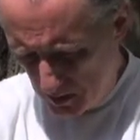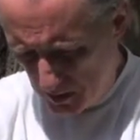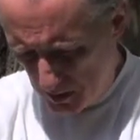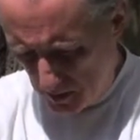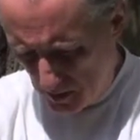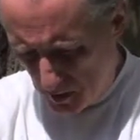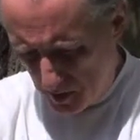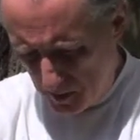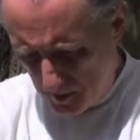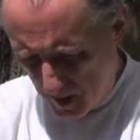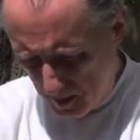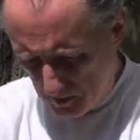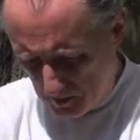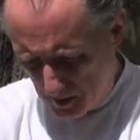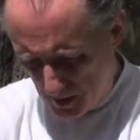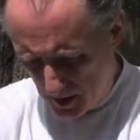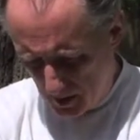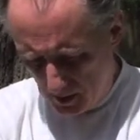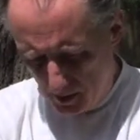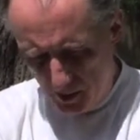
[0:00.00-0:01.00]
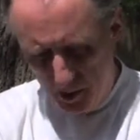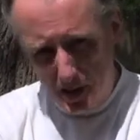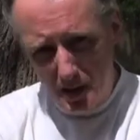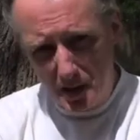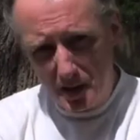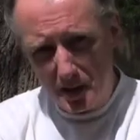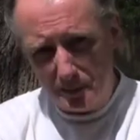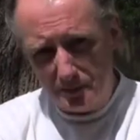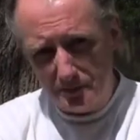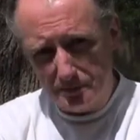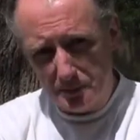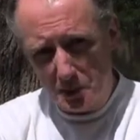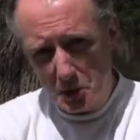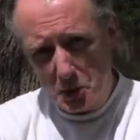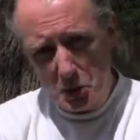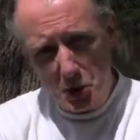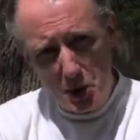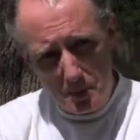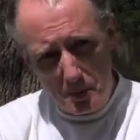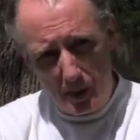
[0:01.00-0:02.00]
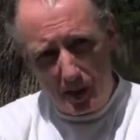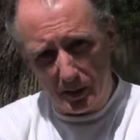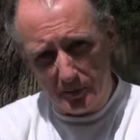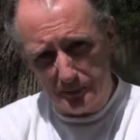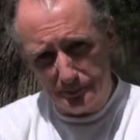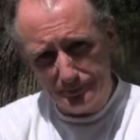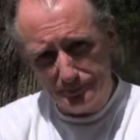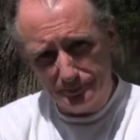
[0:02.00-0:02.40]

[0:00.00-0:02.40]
Do you remember Sheba?